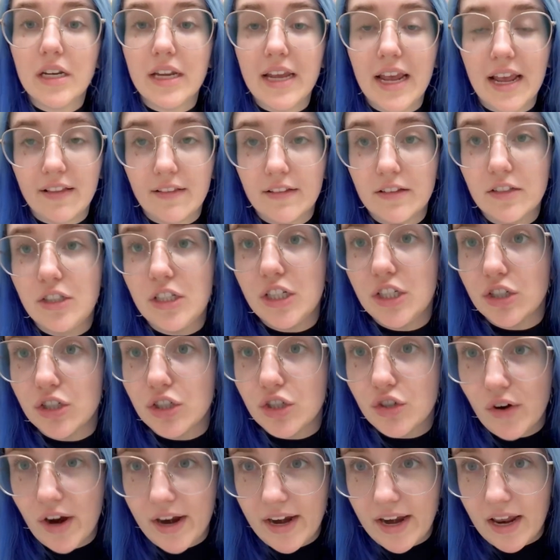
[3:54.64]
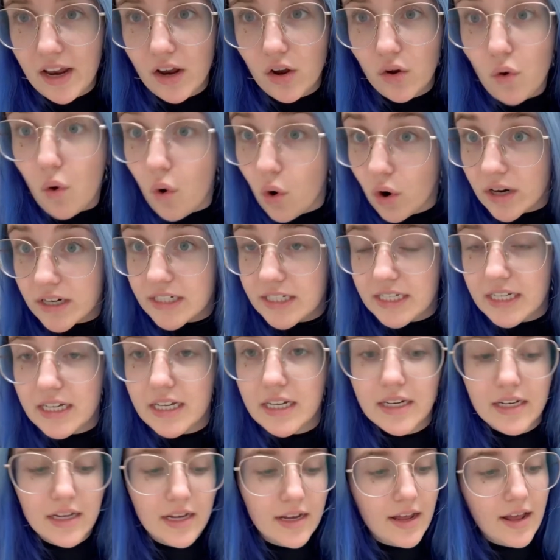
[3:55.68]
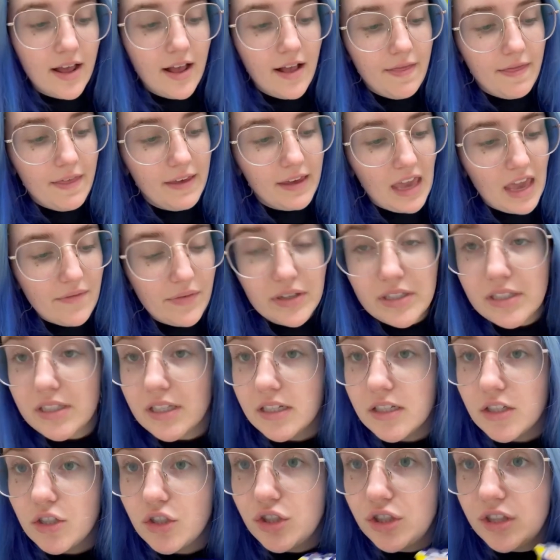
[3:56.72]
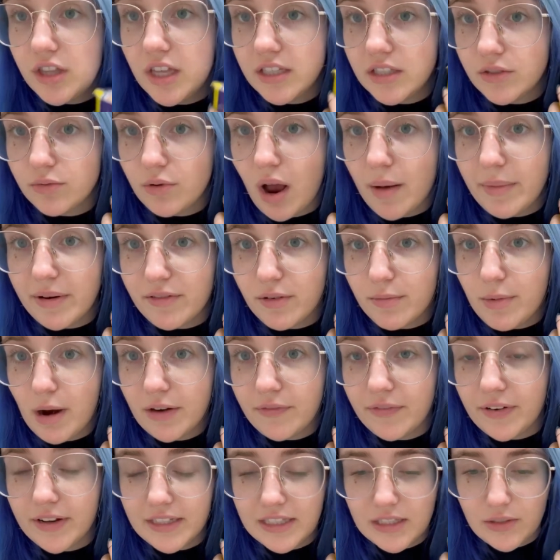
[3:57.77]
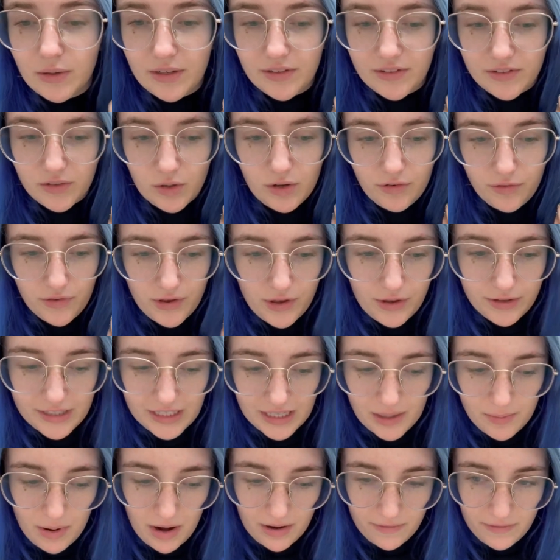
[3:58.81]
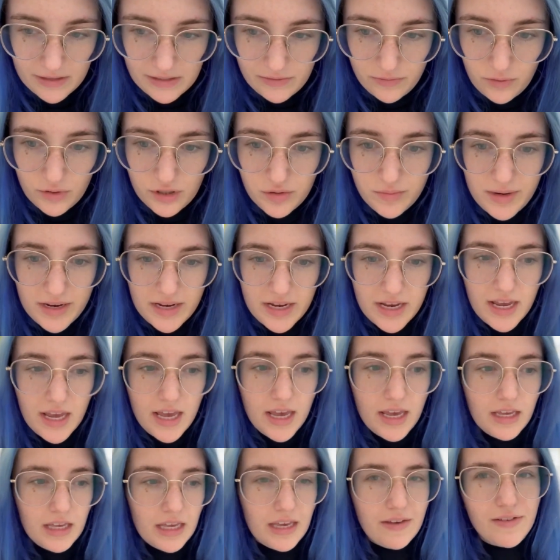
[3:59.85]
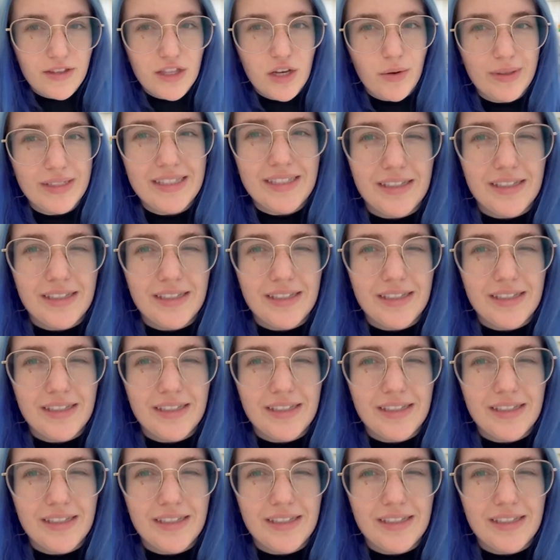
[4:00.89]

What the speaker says: English teacher training quarantine, they gave us this ramen for breakfast. So it sort of feels like a breakfast food to me, even though it's